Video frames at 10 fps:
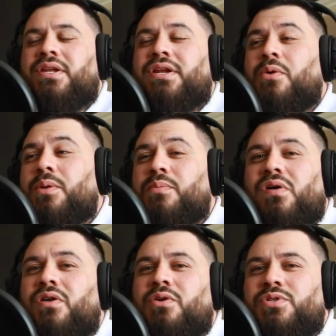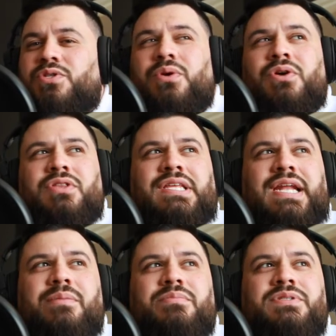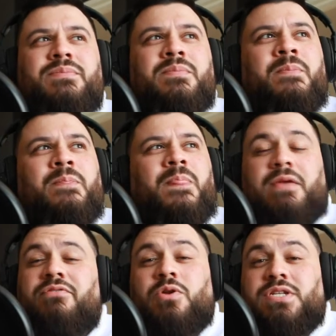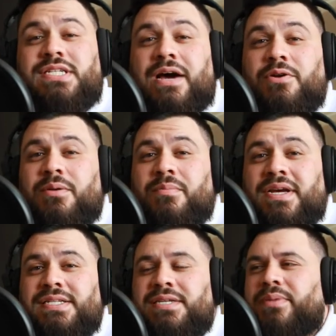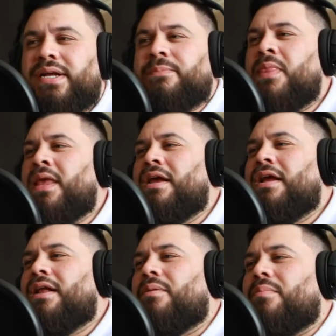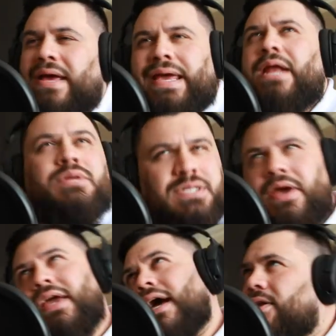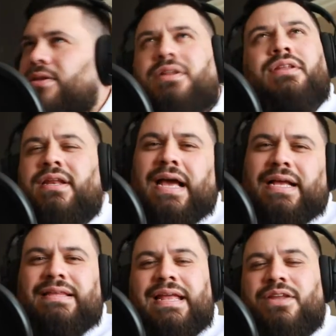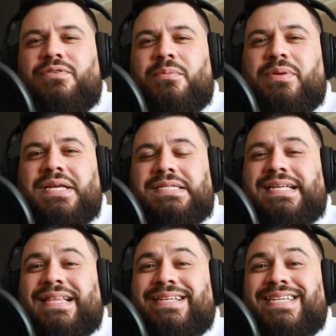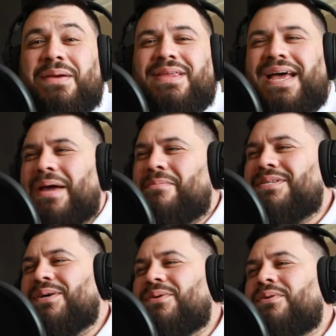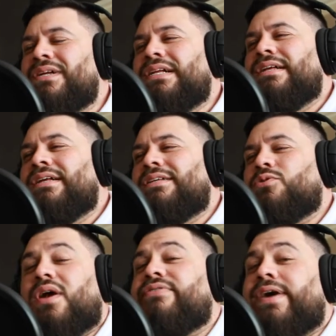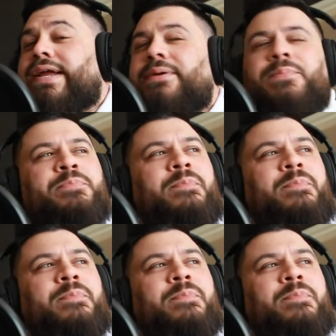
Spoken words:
I didn't know what Mario was doing on the drums, even though it sounded amazing, but my head was going out in like 10 different places at the same time. So it's quite funny.